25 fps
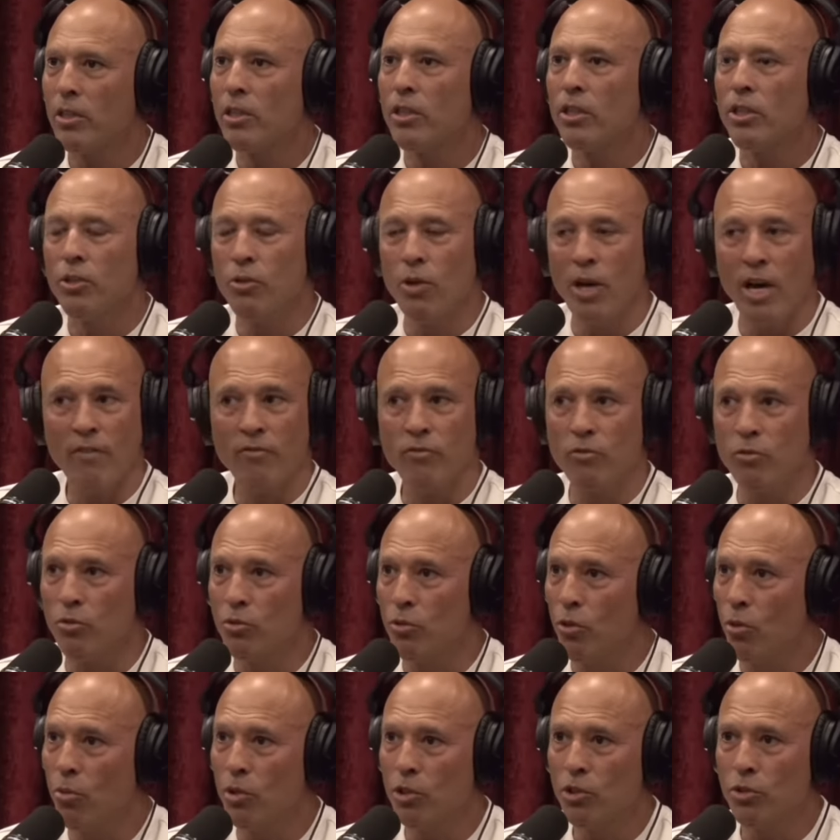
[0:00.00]
You have to know
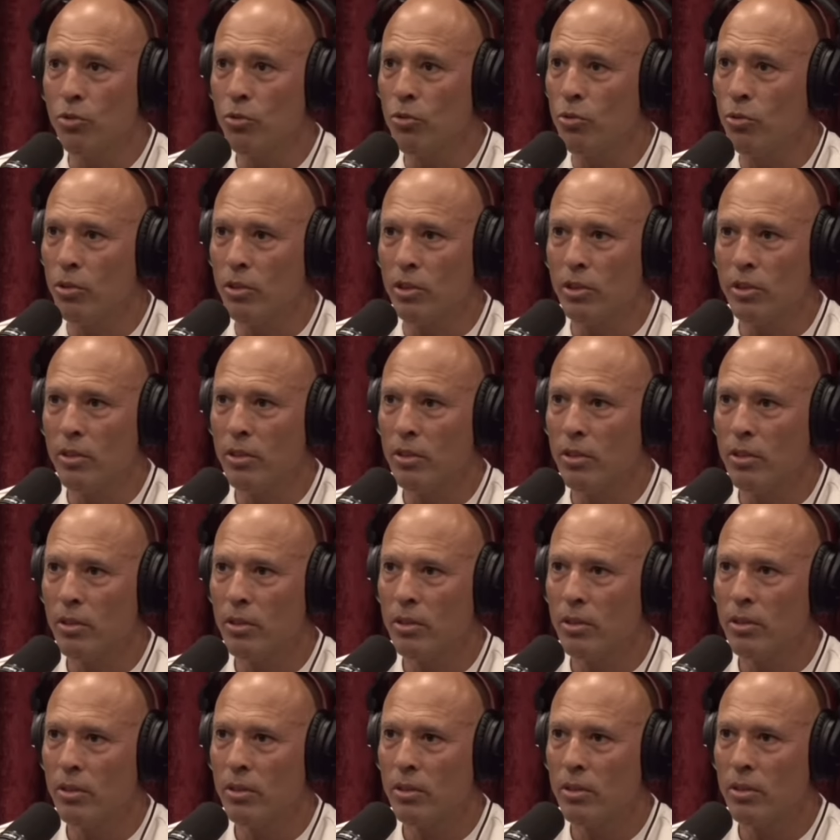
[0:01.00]
what you're doing.
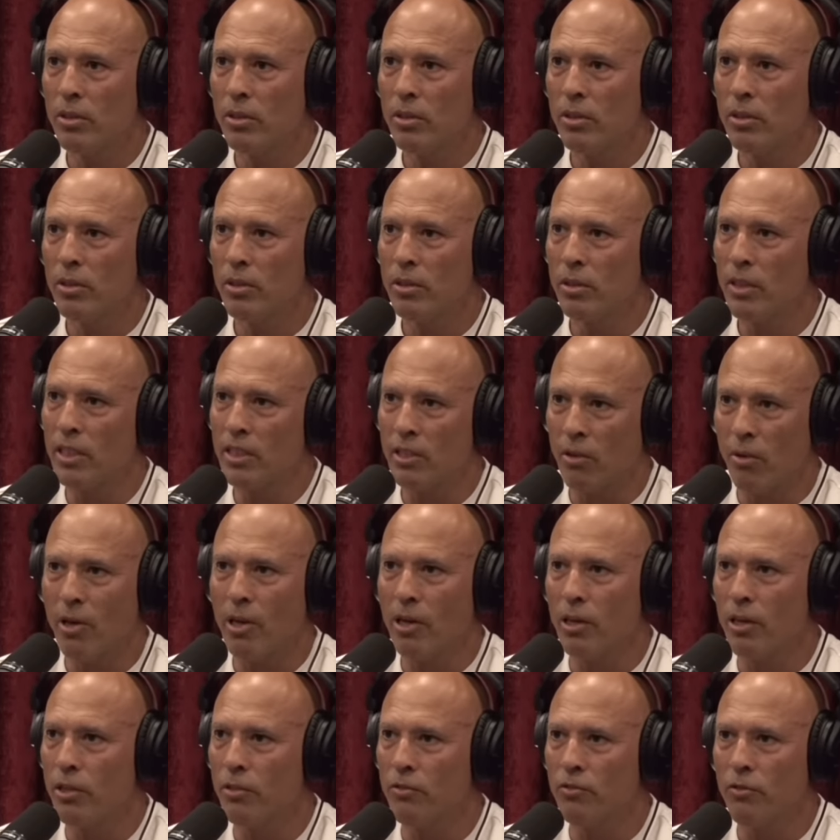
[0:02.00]
That's how I
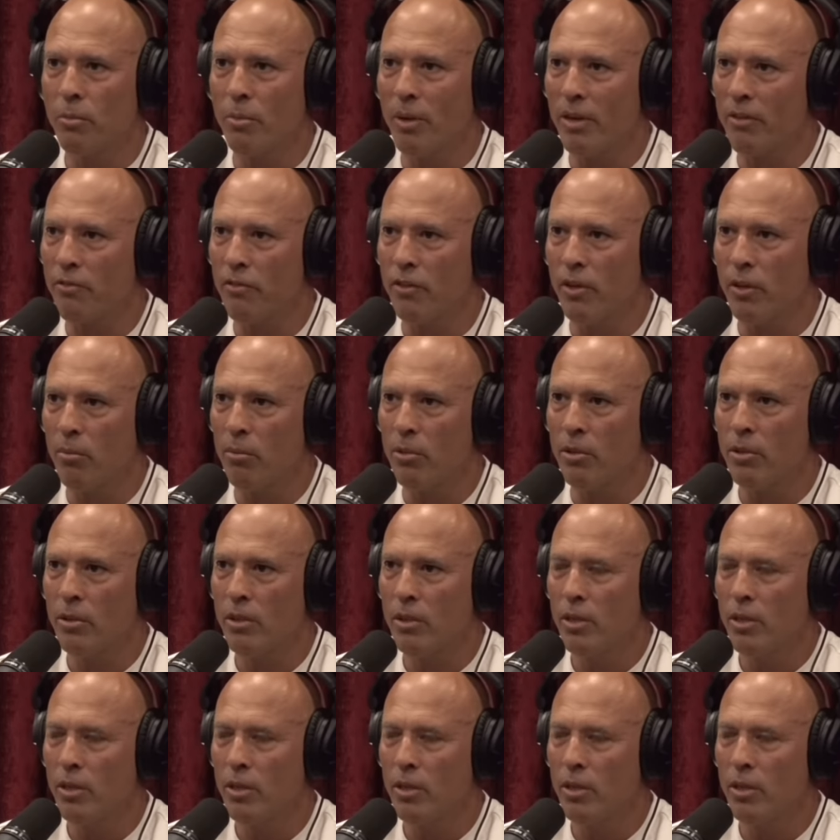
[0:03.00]
learned from my family.